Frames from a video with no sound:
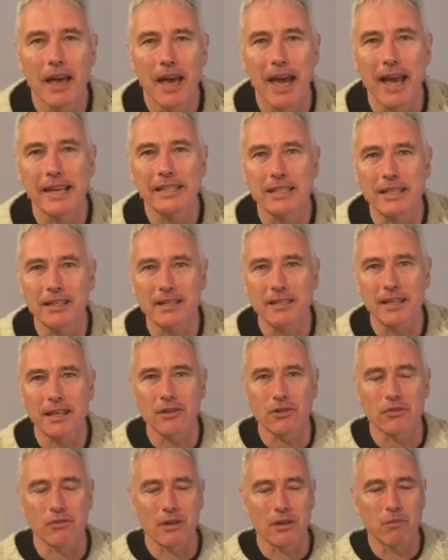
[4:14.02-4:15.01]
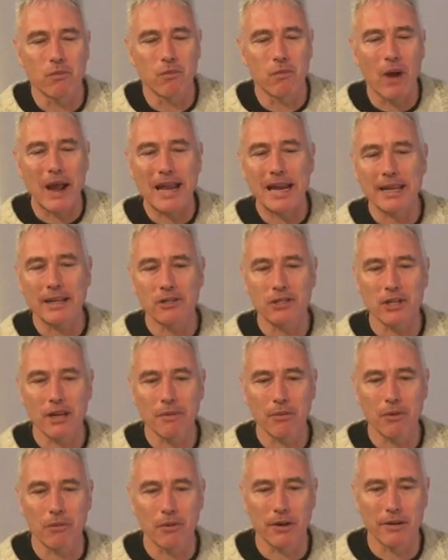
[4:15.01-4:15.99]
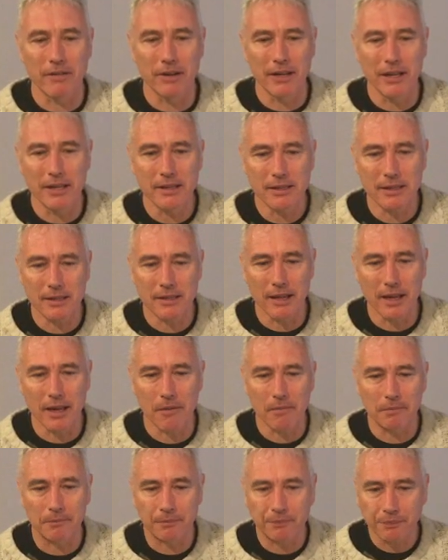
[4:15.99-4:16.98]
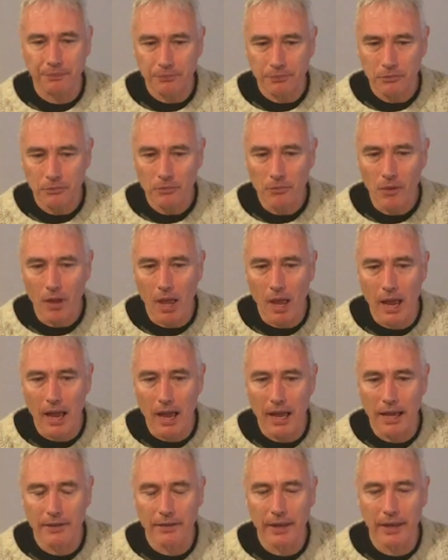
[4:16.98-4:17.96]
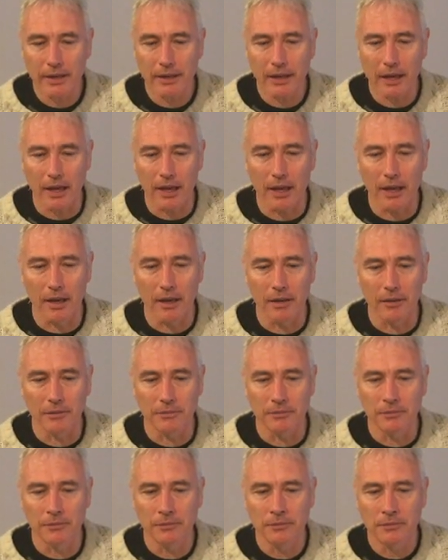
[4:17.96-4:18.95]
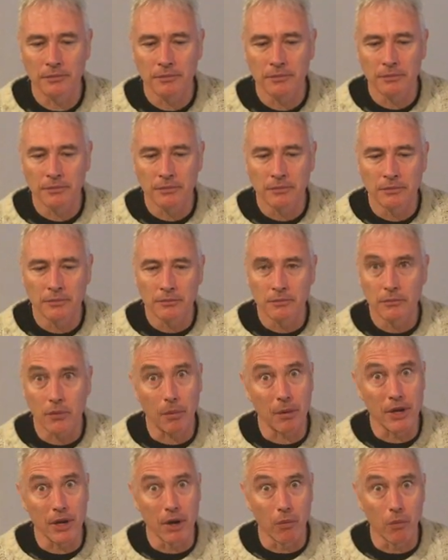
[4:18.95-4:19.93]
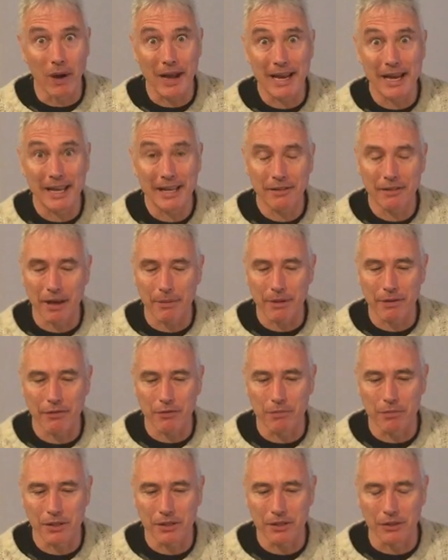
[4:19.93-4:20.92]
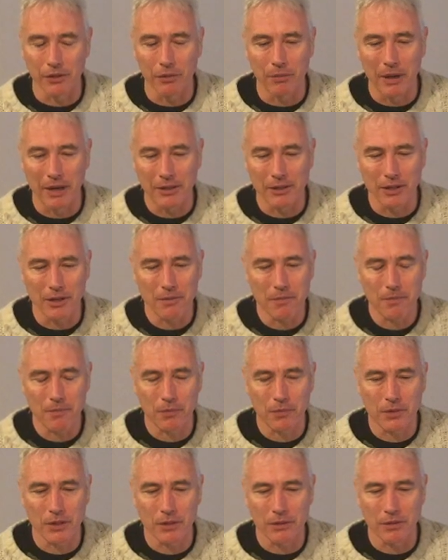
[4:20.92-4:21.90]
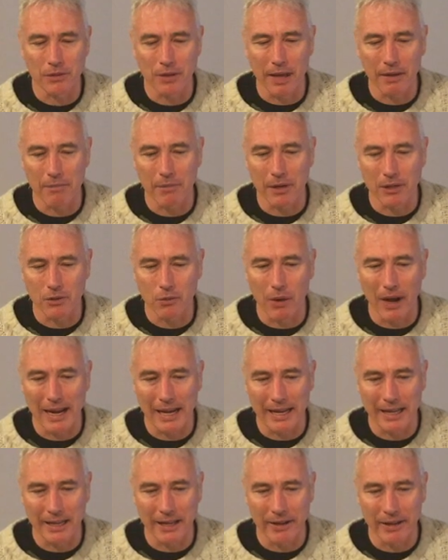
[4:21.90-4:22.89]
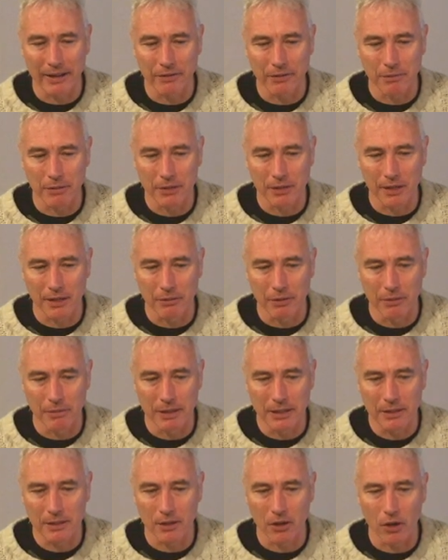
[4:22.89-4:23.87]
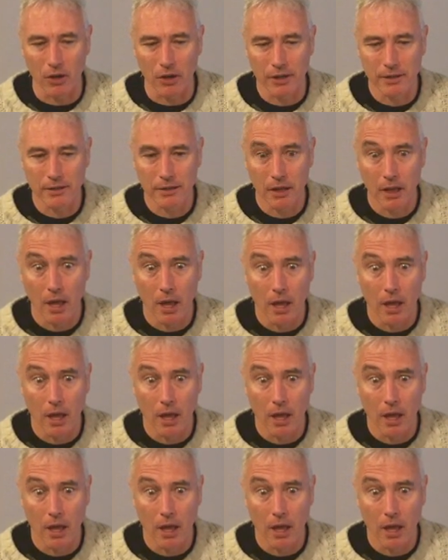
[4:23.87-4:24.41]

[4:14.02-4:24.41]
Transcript: 18th century whaling ship or whatever it is, yeah, and then probably not whaling coming from Bristol, mind you, we didn't have much whaling going from Bristol, it would have been Scotland,